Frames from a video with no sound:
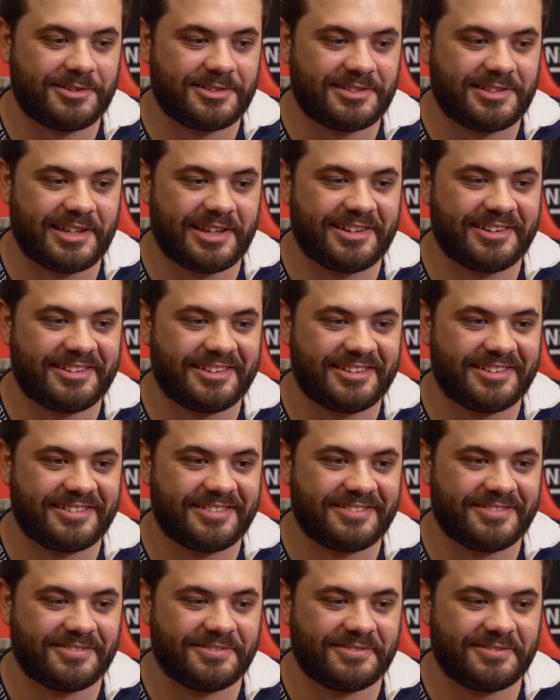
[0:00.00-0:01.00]
understand
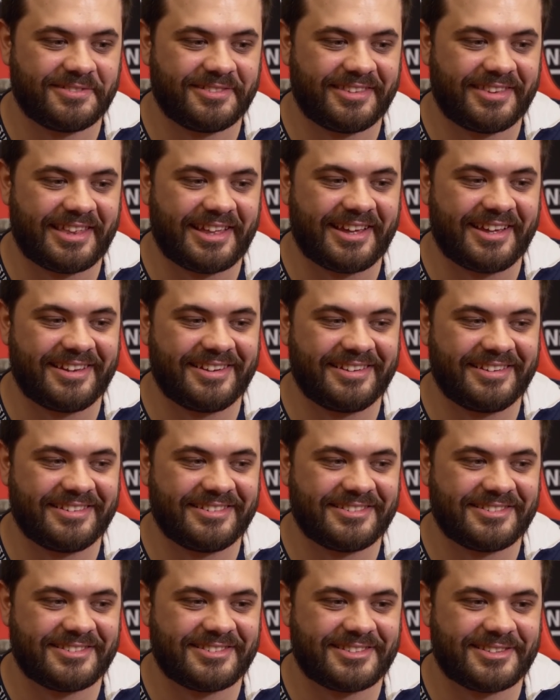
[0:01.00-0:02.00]
that
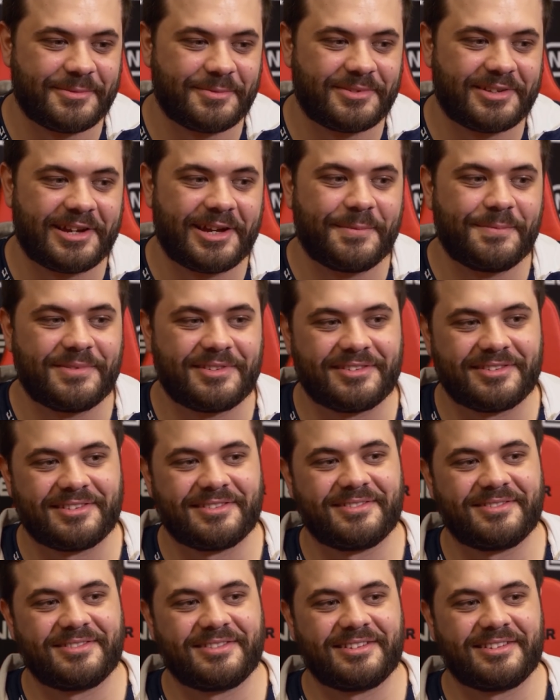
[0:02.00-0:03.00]

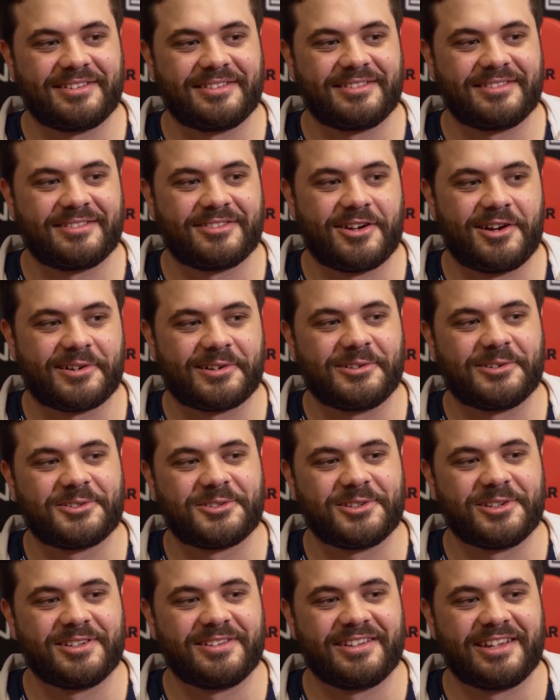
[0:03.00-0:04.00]
sometimes talking
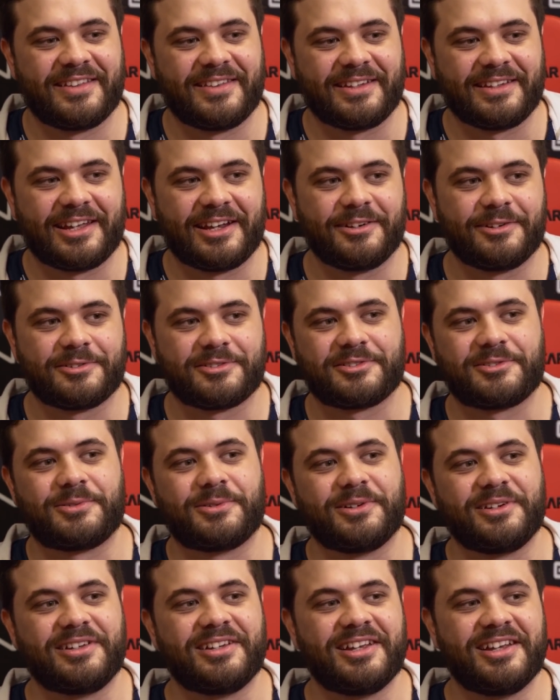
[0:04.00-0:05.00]
shit and then getting
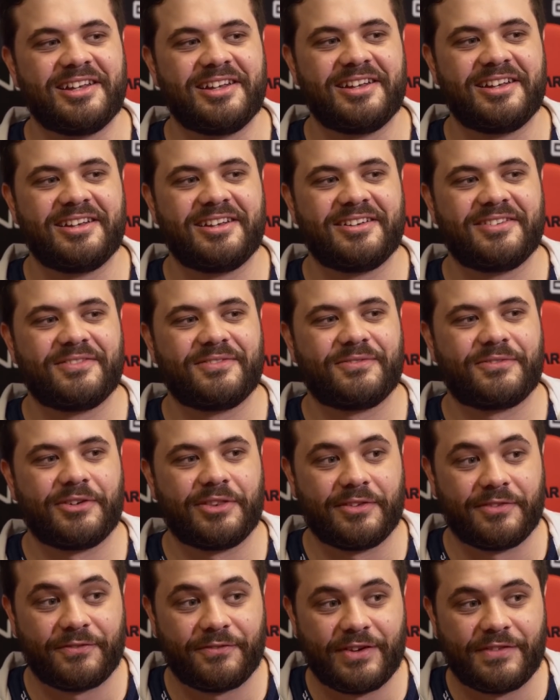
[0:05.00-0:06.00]
destroyed
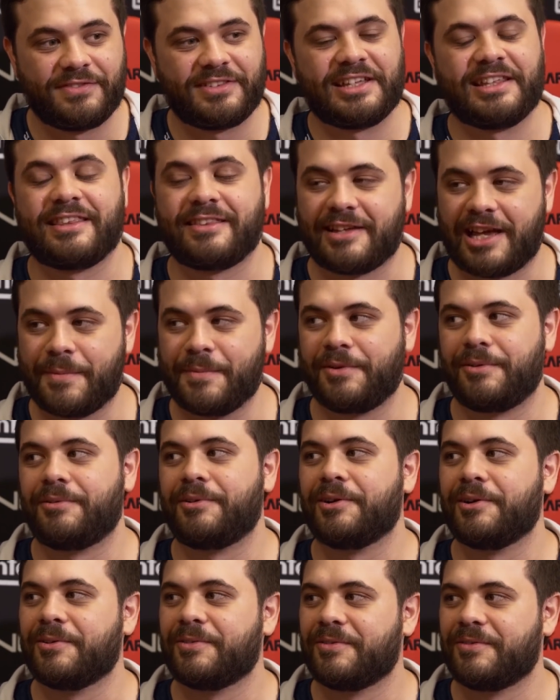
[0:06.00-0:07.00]
for the fifteenth time in a
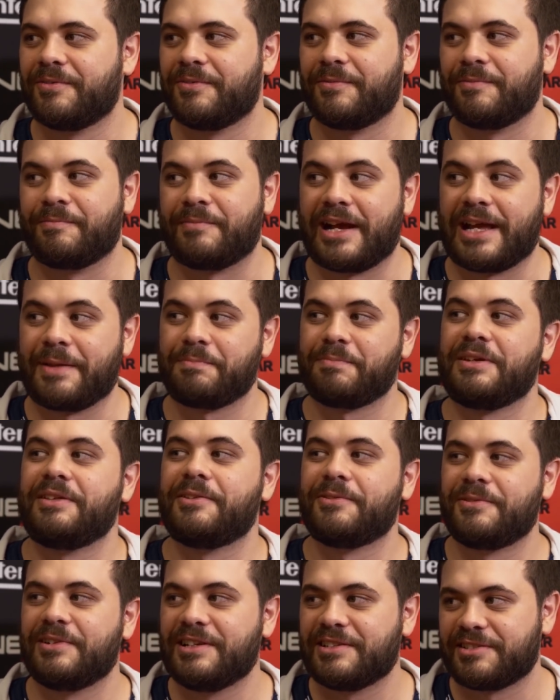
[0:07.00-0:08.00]
row might be
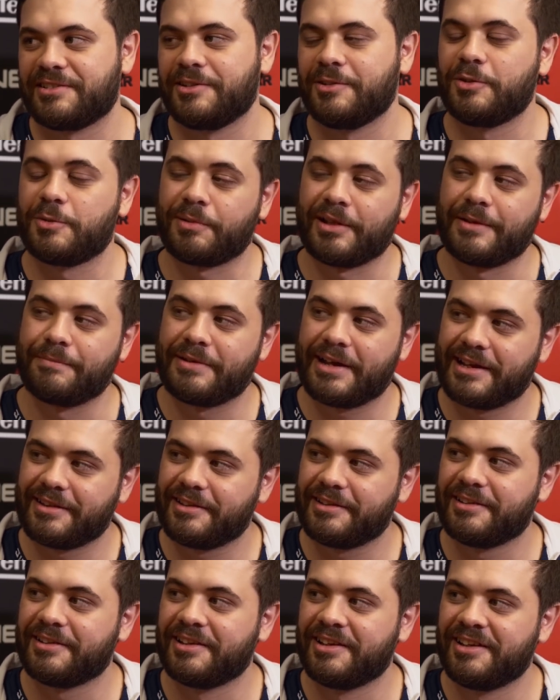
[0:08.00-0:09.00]
the reason you play
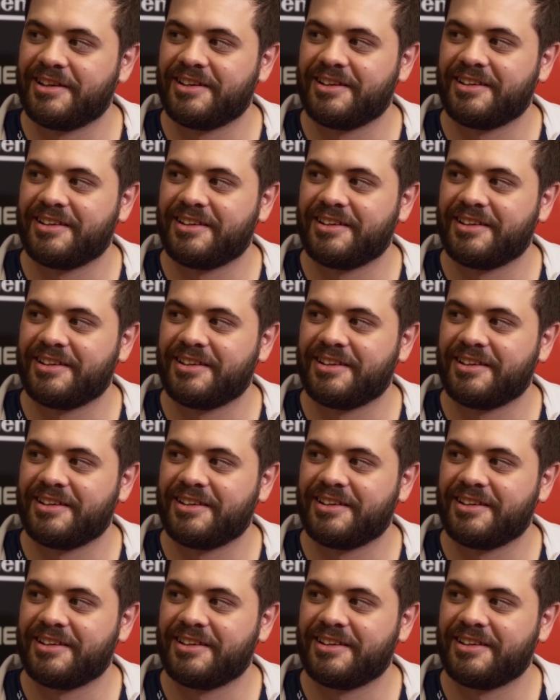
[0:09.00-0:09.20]
badly.